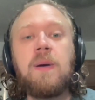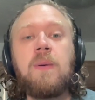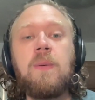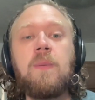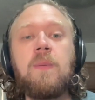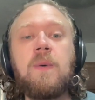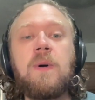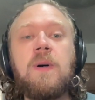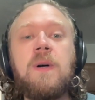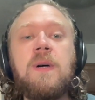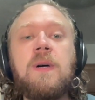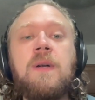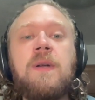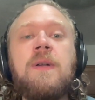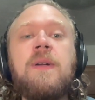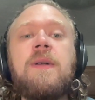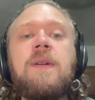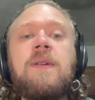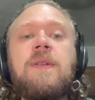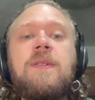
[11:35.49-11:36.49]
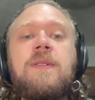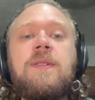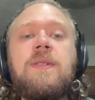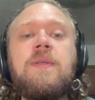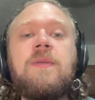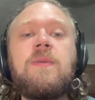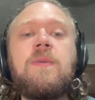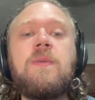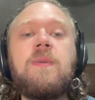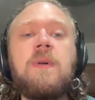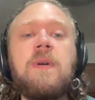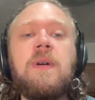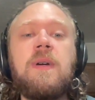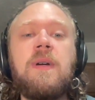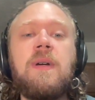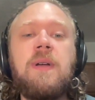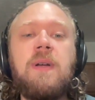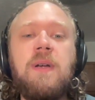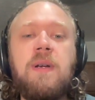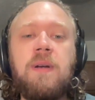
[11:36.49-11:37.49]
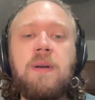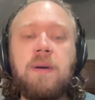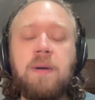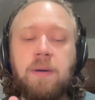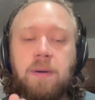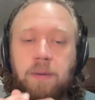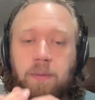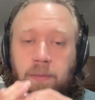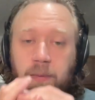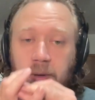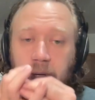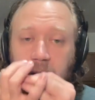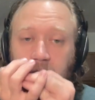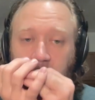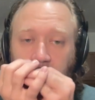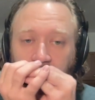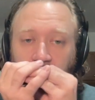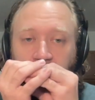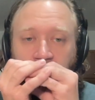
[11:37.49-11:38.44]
1, 2, here we go.